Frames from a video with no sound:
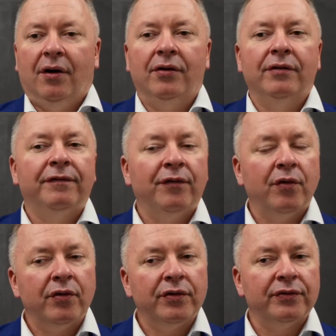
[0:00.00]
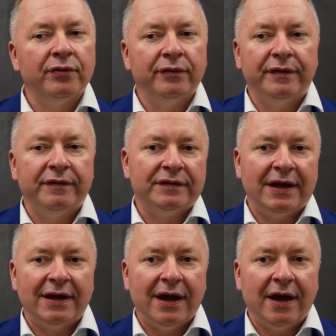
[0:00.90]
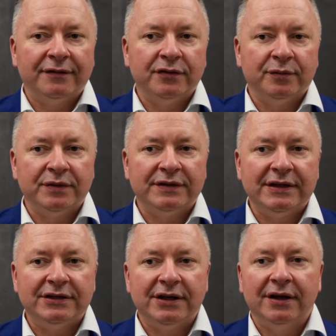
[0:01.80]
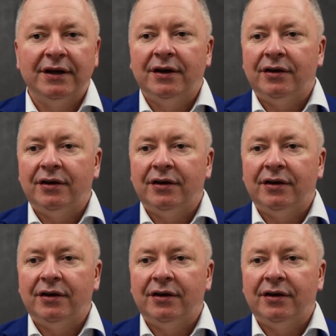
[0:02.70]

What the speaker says: On the fourth or fifth day after your procedure,